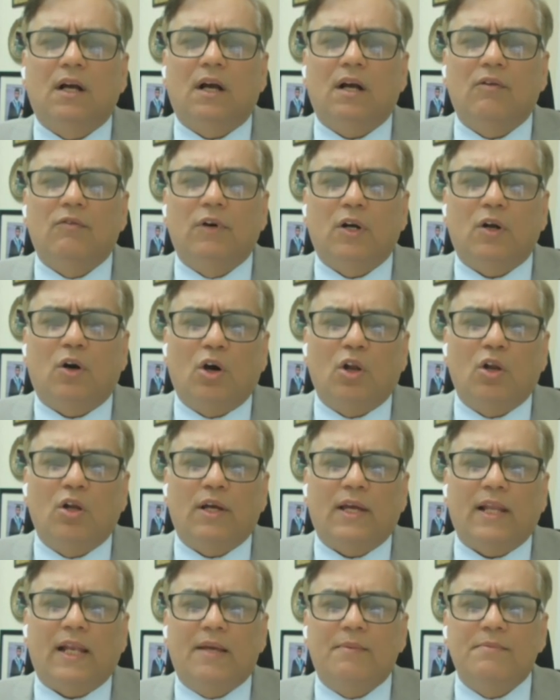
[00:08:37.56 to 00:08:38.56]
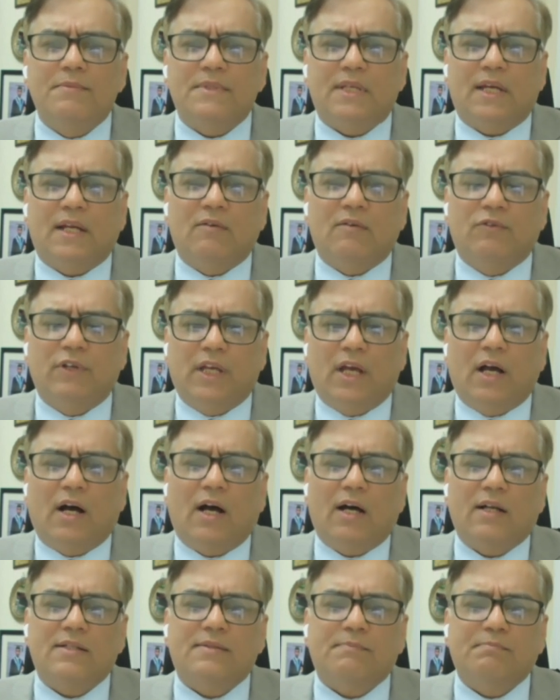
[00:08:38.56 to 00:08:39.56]
uh, were hollow claims, and we
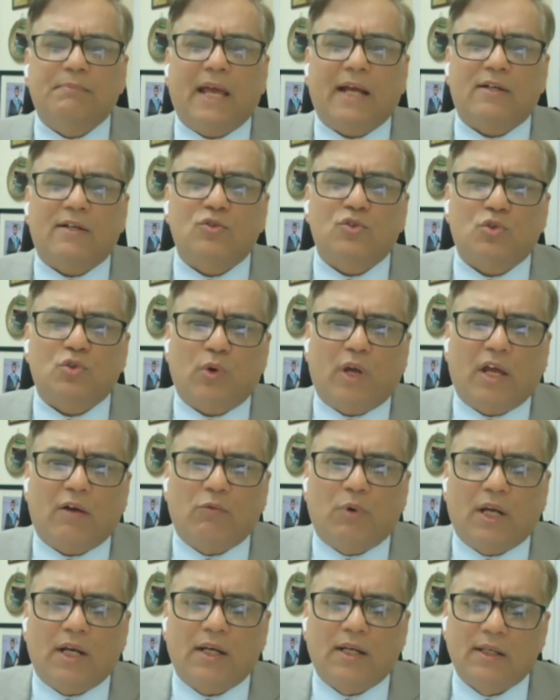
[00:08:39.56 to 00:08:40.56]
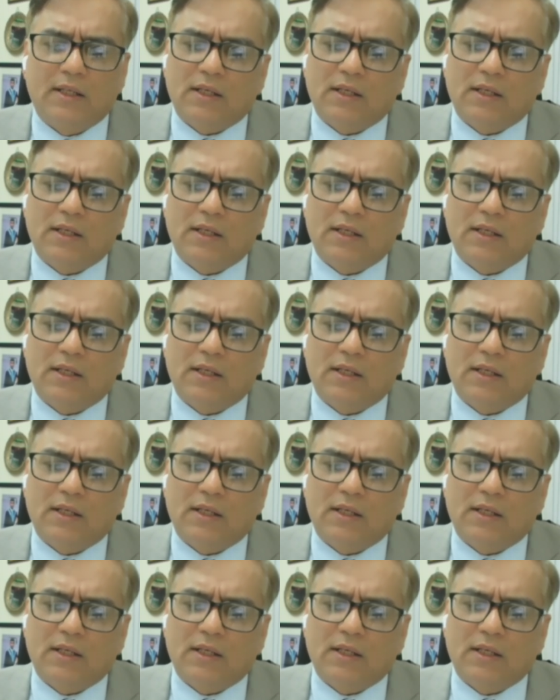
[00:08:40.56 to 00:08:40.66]
are back to square one.